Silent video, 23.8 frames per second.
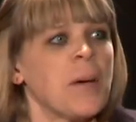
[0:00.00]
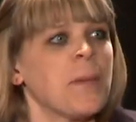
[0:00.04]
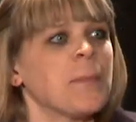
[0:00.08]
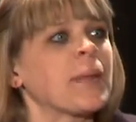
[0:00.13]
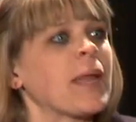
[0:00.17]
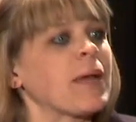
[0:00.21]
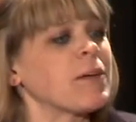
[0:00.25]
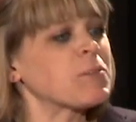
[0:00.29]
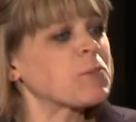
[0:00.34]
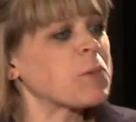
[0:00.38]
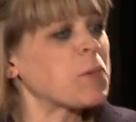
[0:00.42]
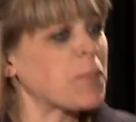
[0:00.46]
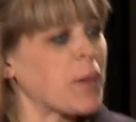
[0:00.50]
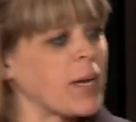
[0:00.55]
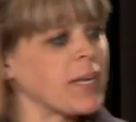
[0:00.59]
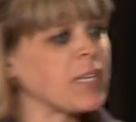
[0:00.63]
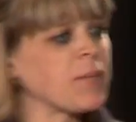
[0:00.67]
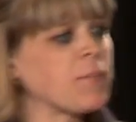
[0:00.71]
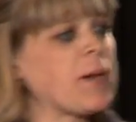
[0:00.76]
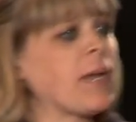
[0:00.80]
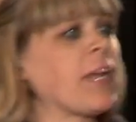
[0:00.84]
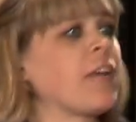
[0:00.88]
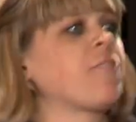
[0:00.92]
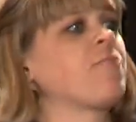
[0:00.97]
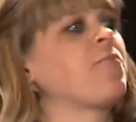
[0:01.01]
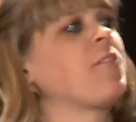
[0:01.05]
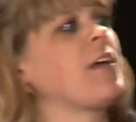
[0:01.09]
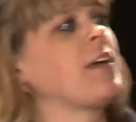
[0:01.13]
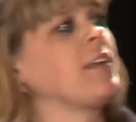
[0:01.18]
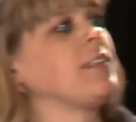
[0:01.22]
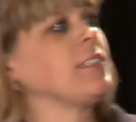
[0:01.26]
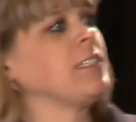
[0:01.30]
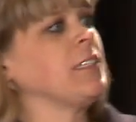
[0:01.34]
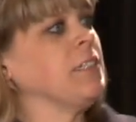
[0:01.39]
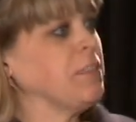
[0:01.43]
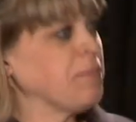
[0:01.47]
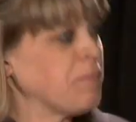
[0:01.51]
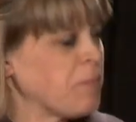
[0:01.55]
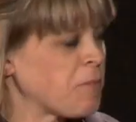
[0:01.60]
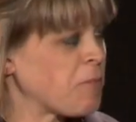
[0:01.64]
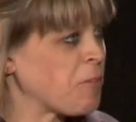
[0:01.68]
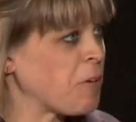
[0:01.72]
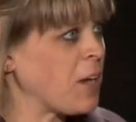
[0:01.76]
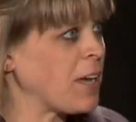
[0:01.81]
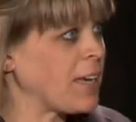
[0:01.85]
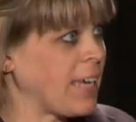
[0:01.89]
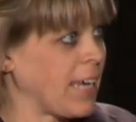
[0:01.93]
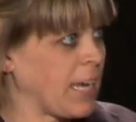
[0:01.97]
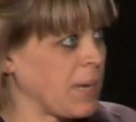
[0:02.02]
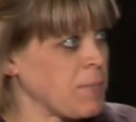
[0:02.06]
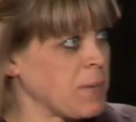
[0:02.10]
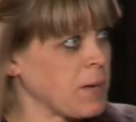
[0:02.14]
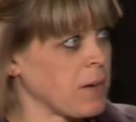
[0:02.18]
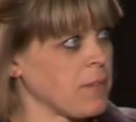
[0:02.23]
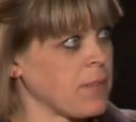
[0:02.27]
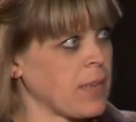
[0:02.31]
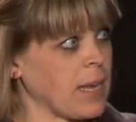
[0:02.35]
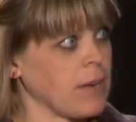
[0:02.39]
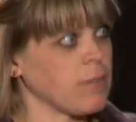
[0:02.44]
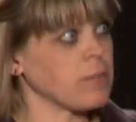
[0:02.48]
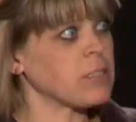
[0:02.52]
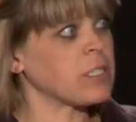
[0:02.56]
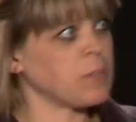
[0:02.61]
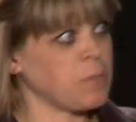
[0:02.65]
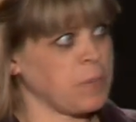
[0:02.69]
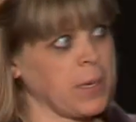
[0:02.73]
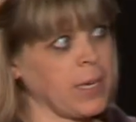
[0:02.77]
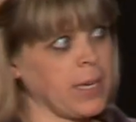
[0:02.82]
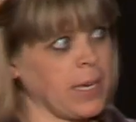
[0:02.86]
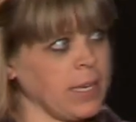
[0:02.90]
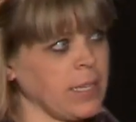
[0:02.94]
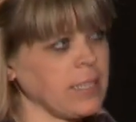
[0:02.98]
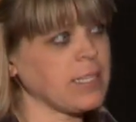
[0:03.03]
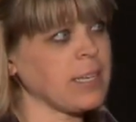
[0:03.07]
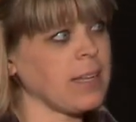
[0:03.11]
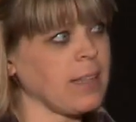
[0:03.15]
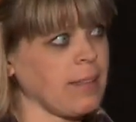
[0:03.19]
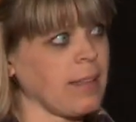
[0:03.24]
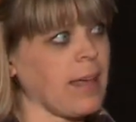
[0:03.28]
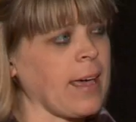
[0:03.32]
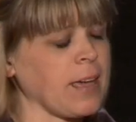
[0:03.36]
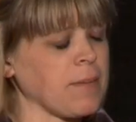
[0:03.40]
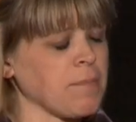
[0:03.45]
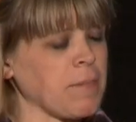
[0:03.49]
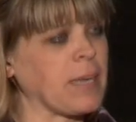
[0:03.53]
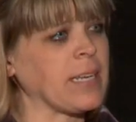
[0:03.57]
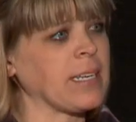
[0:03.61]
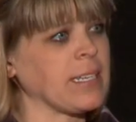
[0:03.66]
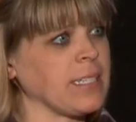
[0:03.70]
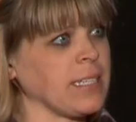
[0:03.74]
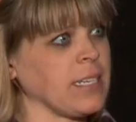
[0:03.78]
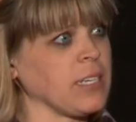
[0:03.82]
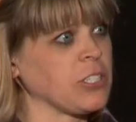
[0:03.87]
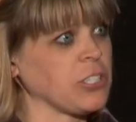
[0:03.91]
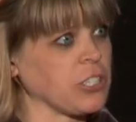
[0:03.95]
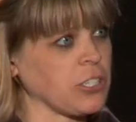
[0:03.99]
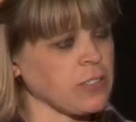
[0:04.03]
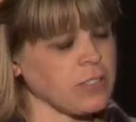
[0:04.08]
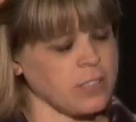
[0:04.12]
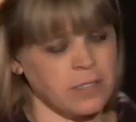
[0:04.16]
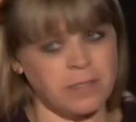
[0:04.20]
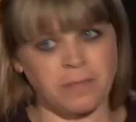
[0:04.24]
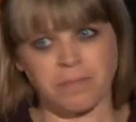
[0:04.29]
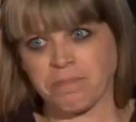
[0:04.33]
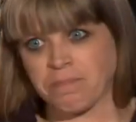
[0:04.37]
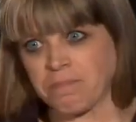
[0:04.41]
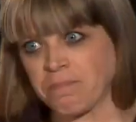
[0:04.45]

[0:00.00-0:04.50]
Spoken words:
But I was reminded by a friend before I came here that I was speaking to like-minded teachers.